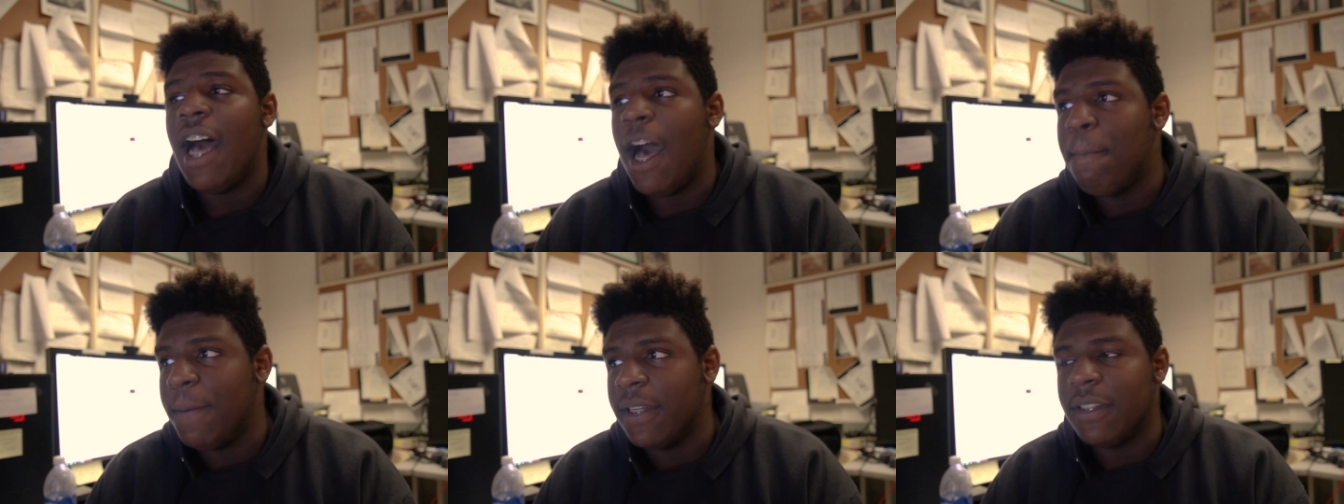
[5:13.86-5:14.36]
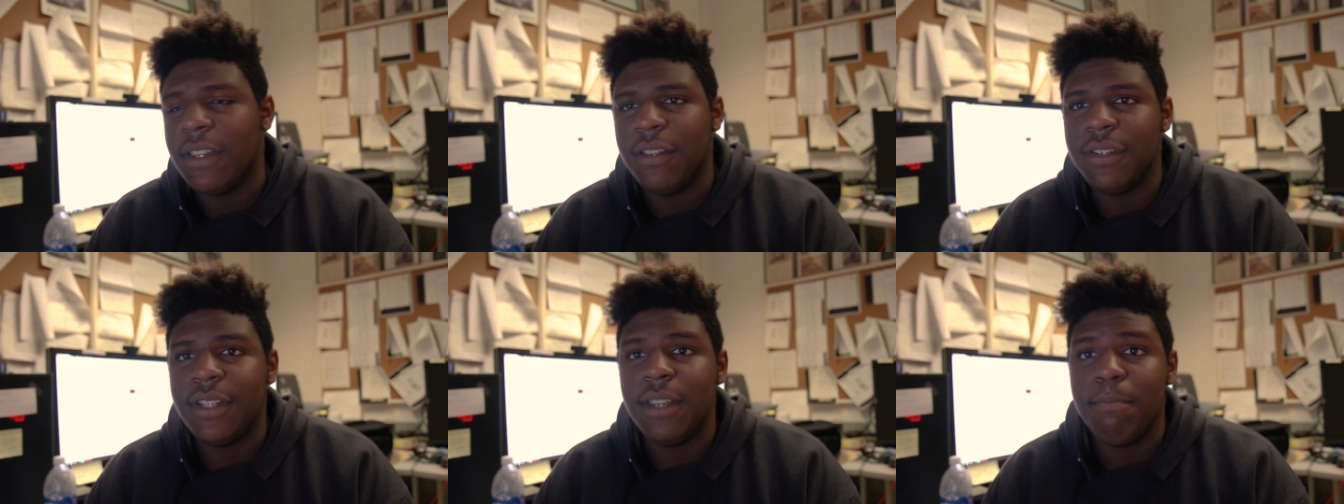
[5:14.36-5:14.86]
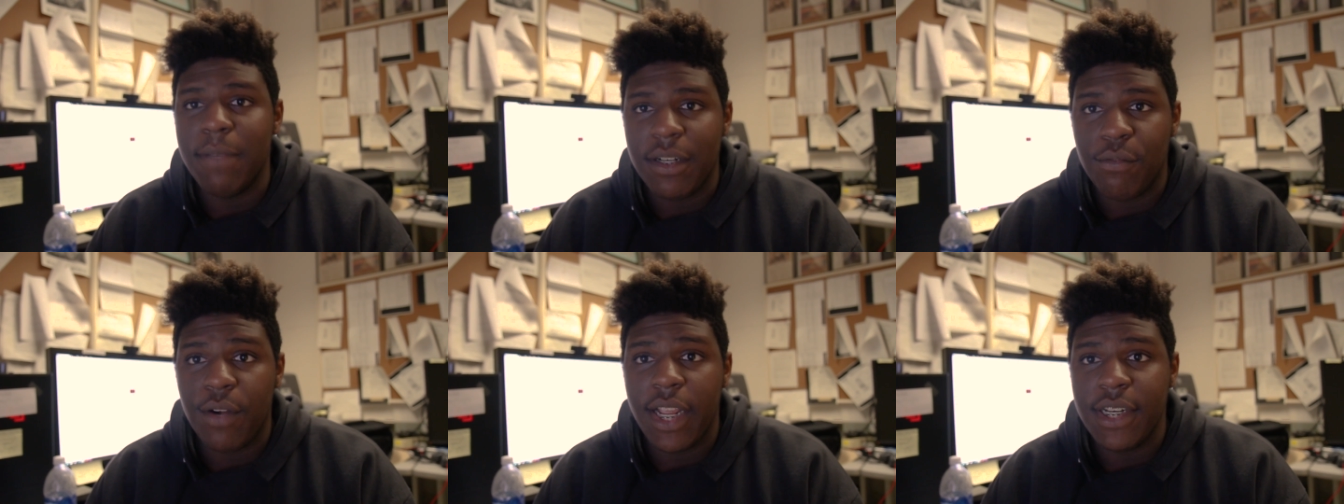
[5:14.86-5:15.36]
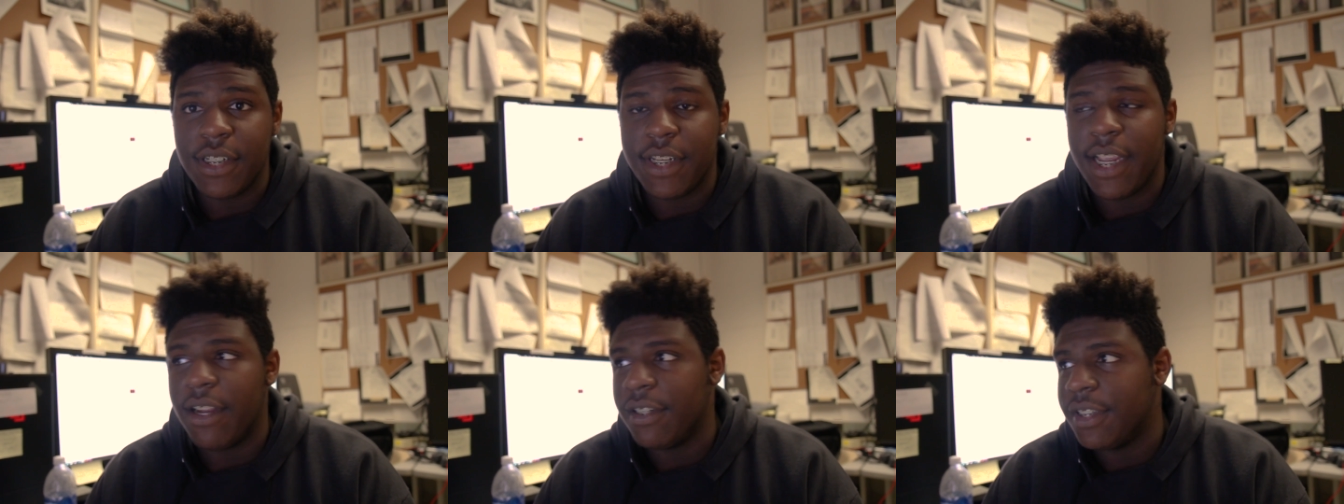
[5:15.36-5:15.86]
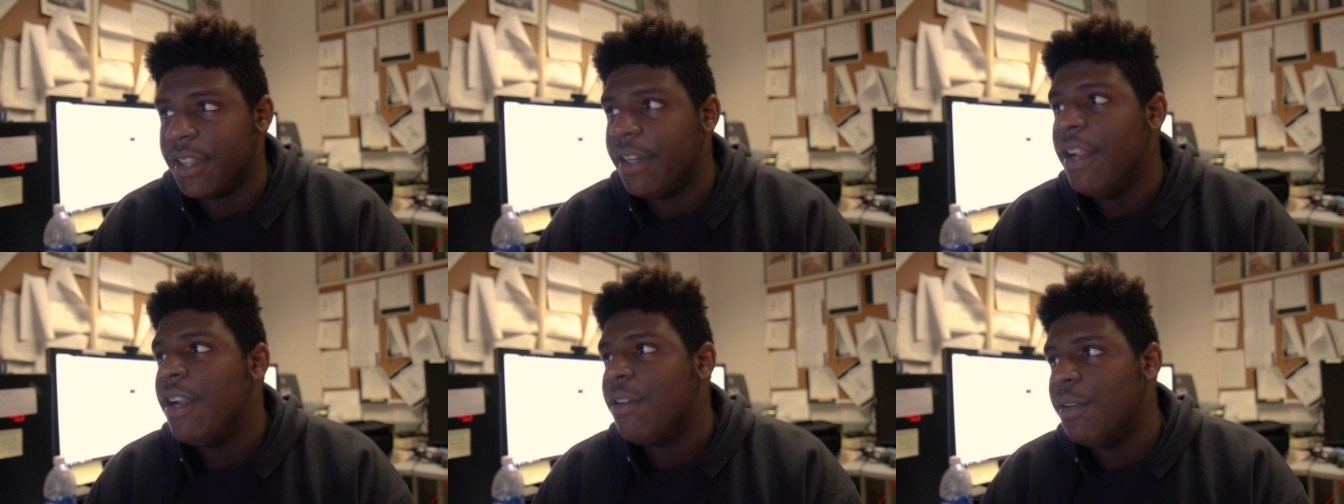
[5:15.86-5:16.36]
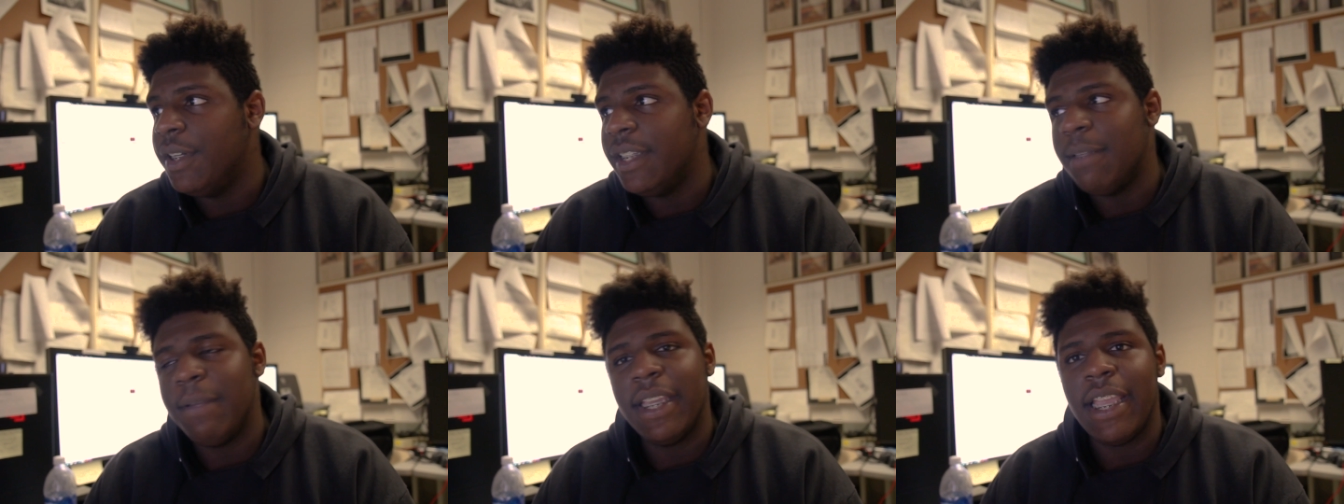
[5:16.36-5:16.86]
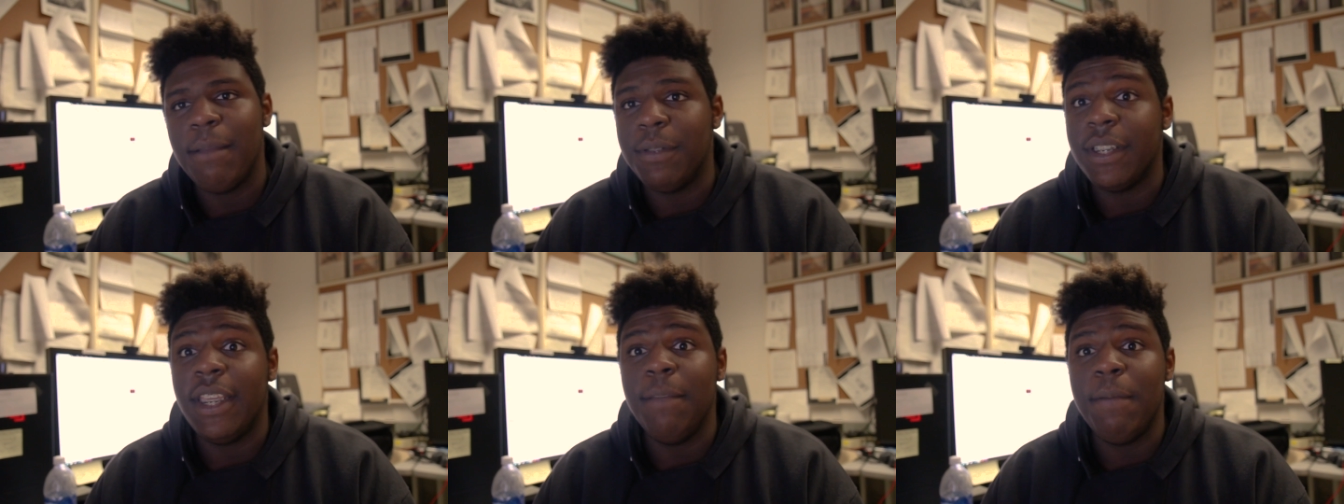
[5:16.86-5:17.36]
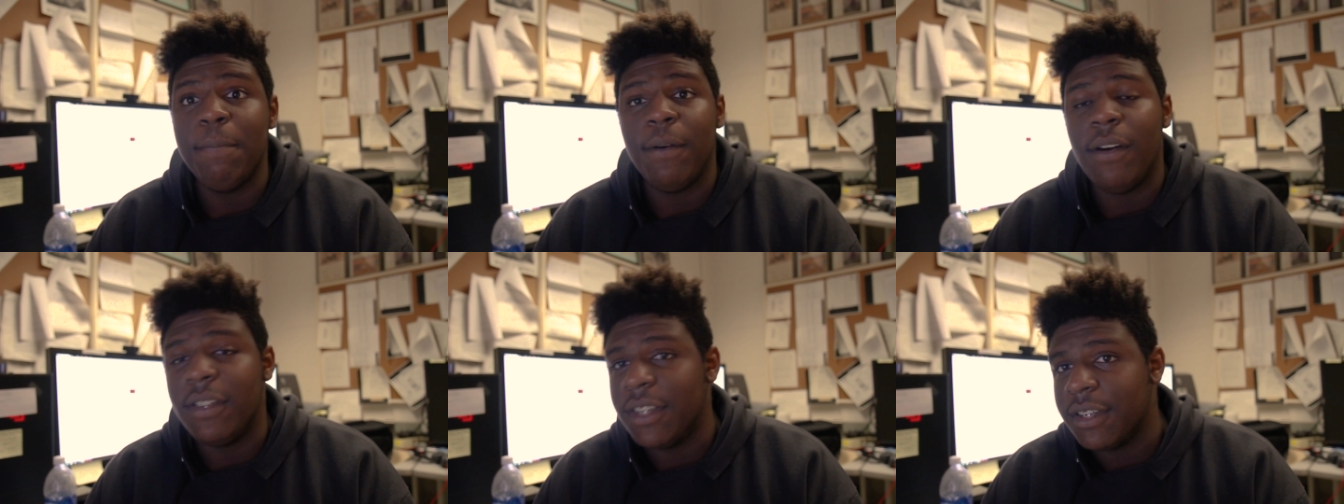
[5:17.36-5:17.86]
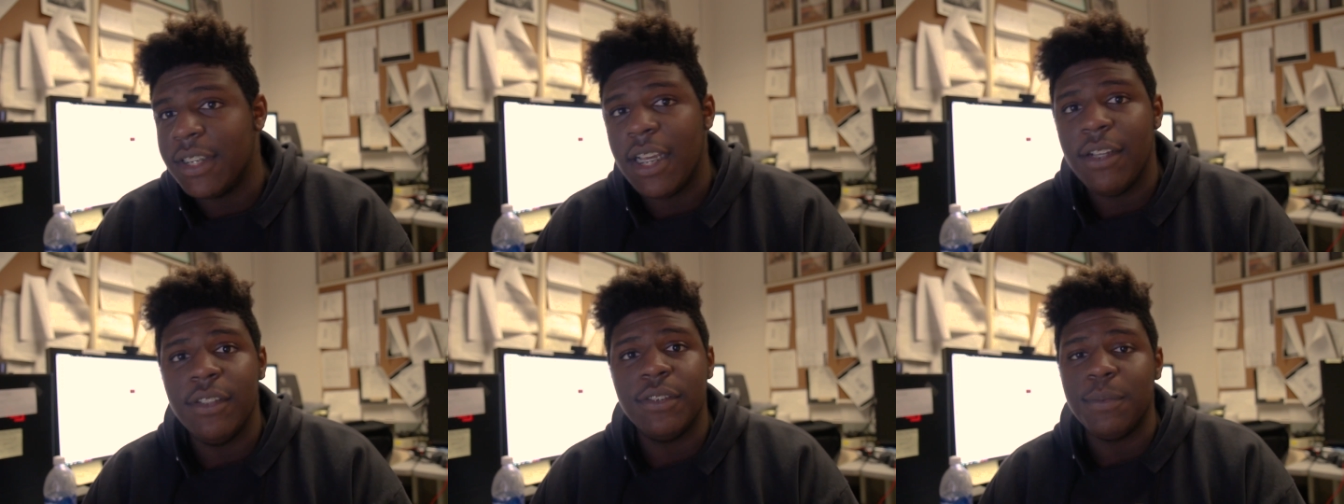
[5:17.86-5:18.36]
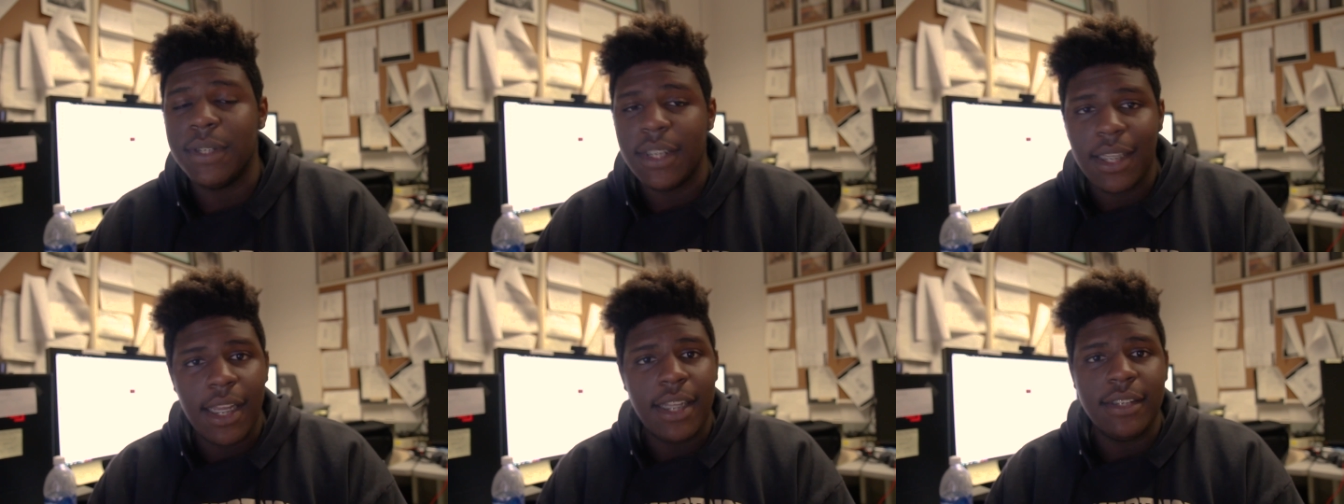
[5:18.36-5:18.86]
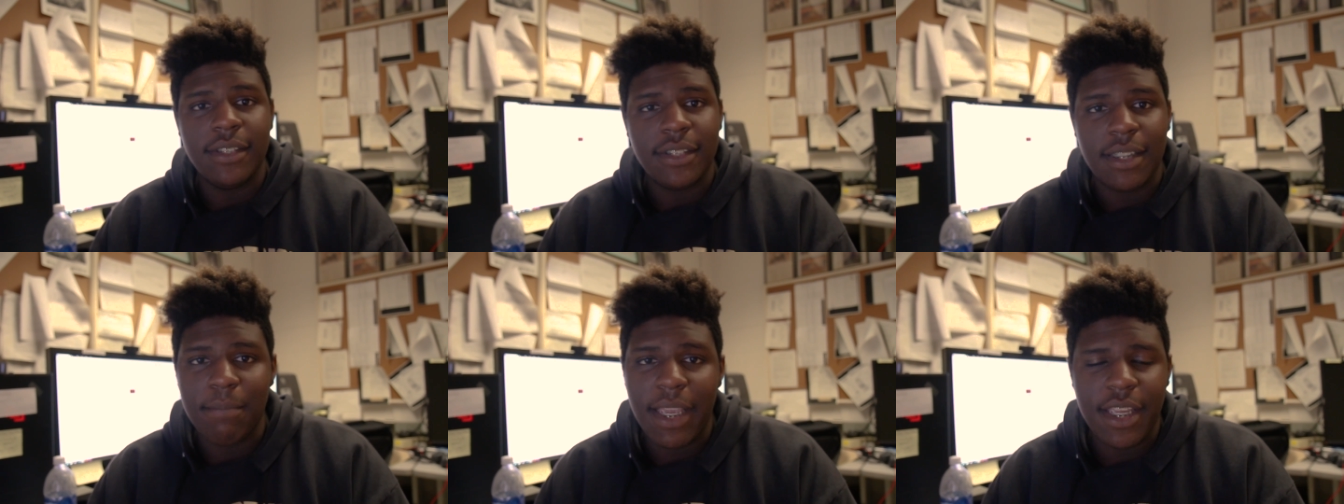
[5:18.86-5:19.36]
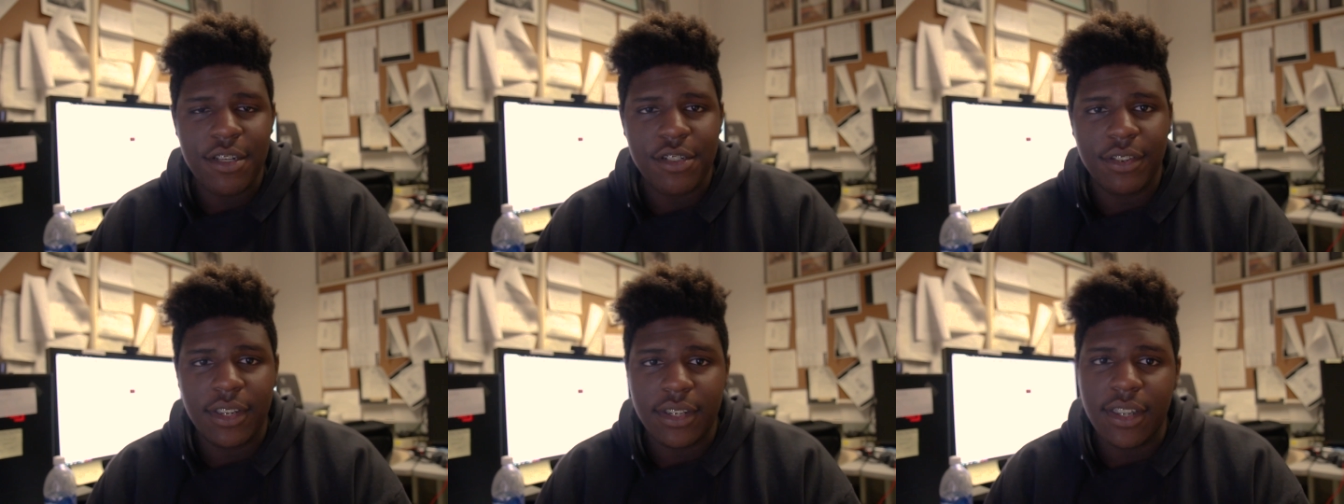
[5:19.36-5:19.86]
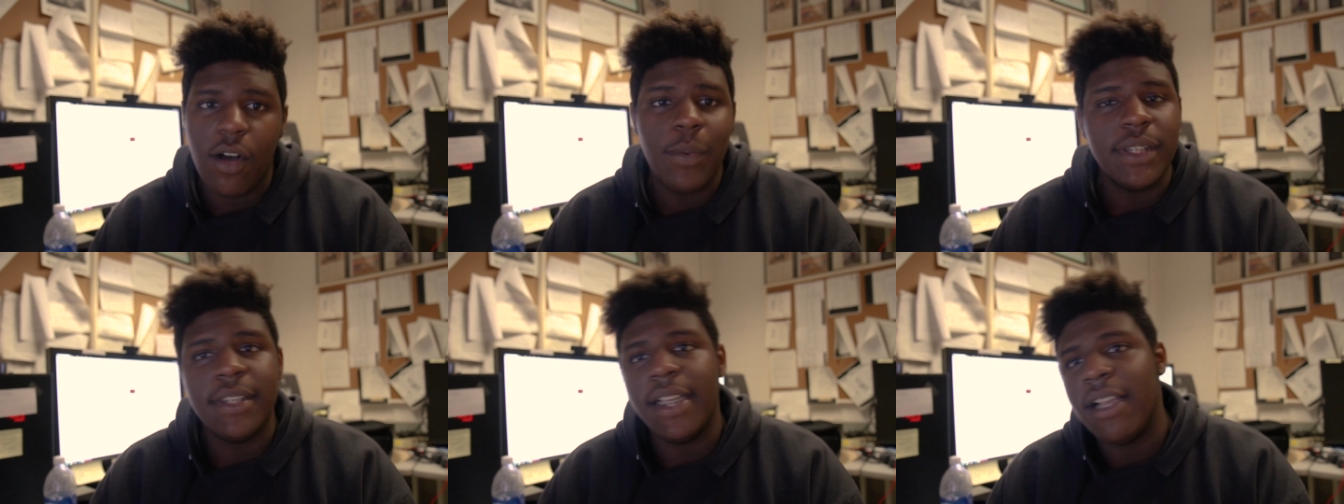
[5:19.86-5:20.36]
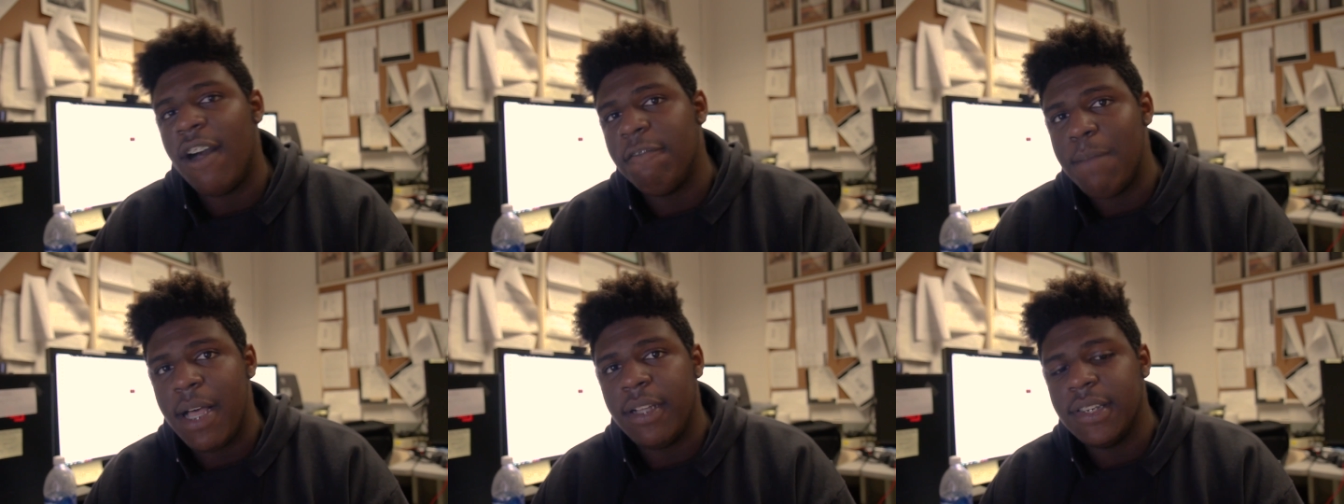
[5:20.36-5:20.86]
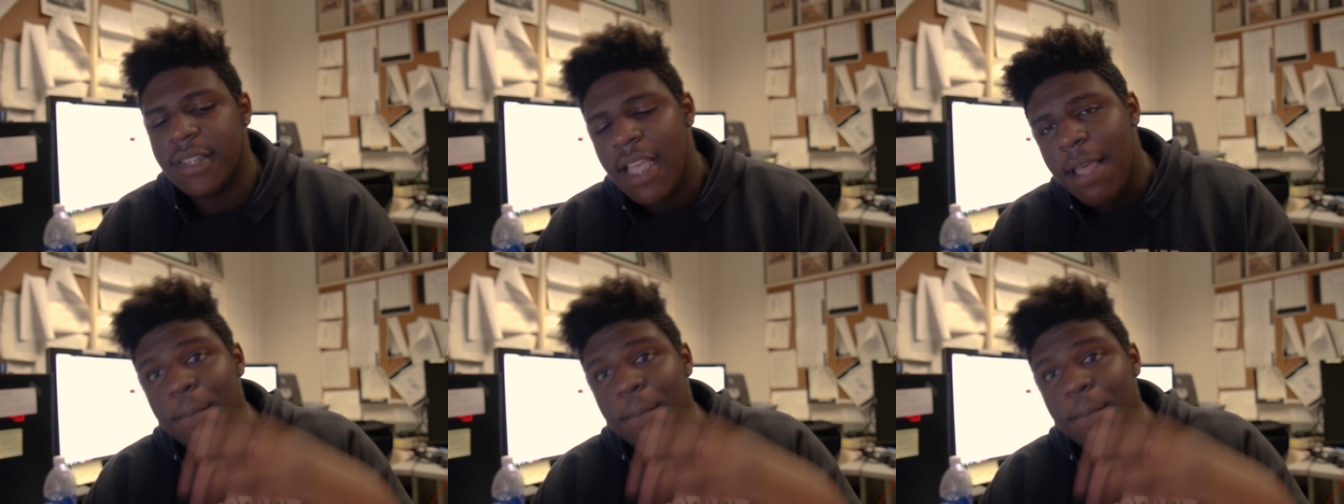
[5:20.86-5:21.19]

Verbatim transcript: up and close to mid-range character really being able to keep people on their toes with the guns and making sure they're always staying off balance